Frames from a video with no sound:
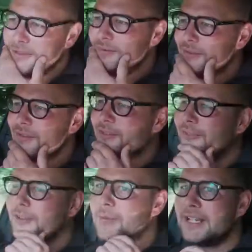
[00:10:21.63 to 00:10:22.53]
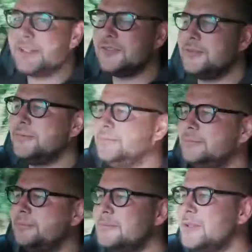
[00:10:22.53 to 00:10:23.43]
We've driven a few manual
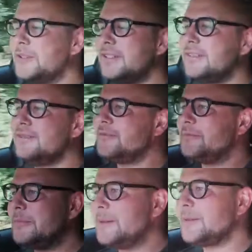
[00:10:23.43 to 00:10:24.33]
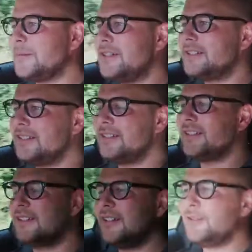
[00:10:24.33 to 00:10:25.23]
modern BMWs,
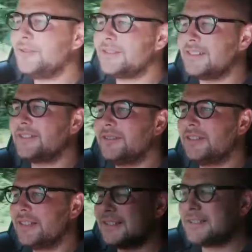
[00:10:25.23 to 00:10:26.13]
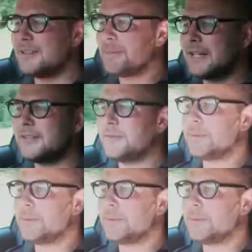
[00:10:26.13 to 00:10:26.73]
and of course they're still good, they're still a manual,